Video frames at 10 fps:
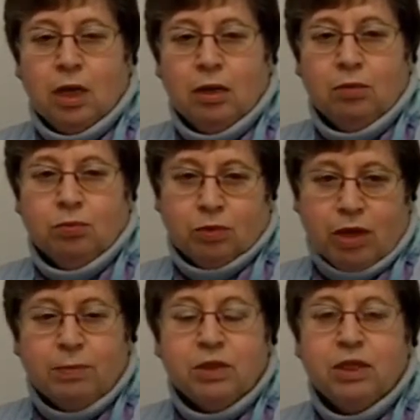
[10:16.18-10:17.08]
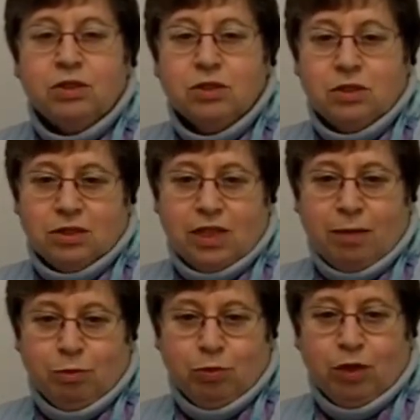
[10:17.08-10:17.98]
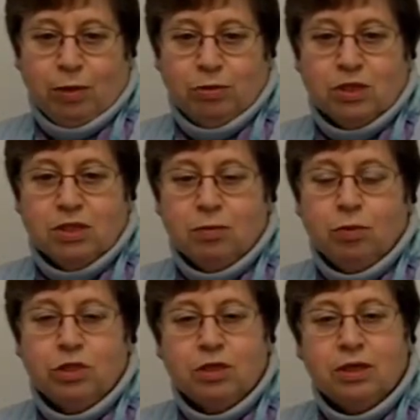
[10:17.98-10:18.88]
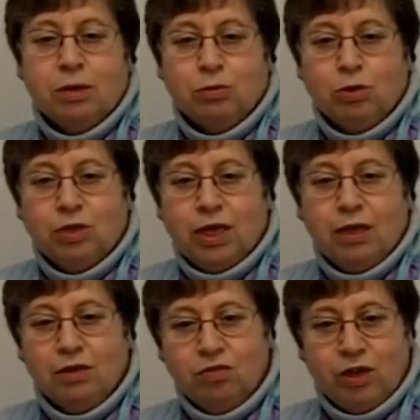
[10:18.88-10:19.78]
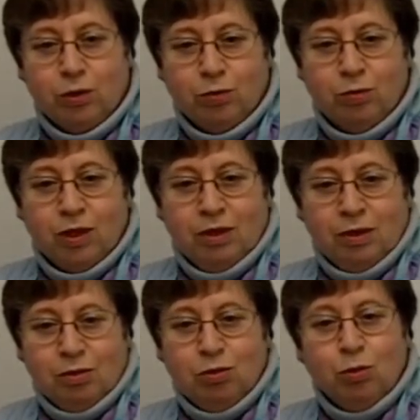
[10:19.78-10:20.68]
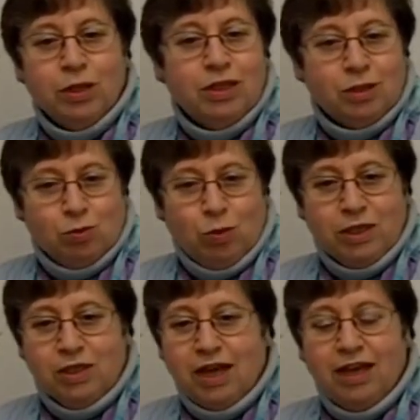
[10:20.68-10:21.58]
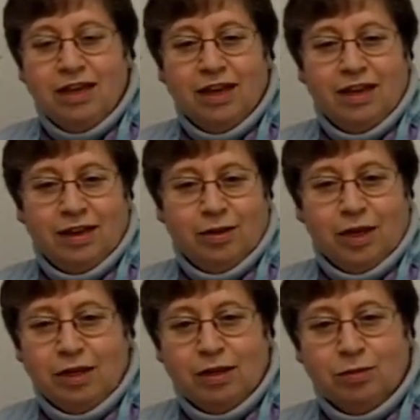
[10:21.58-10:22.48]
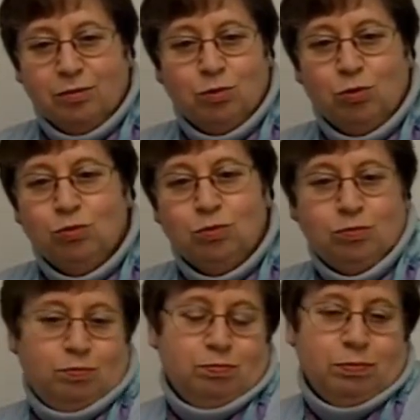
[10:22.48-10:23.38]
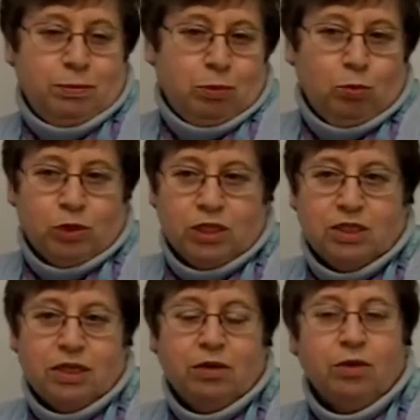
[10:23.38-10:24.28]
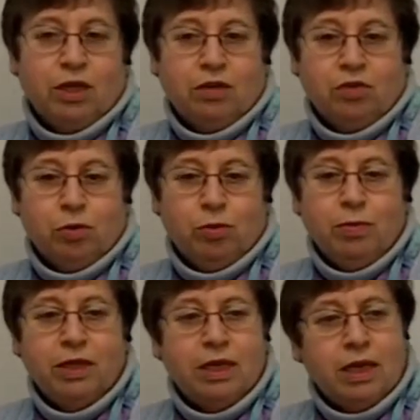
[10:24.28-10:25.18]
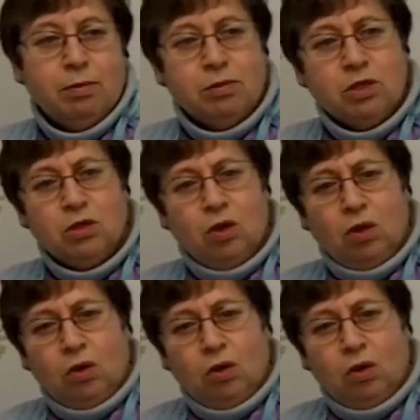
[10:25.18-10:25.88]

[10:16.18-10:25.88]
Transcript: a couple of incidents happened when I was a state president and I was on the elevator doing this one day and I had two people were just on the elevator with me and they came up and said,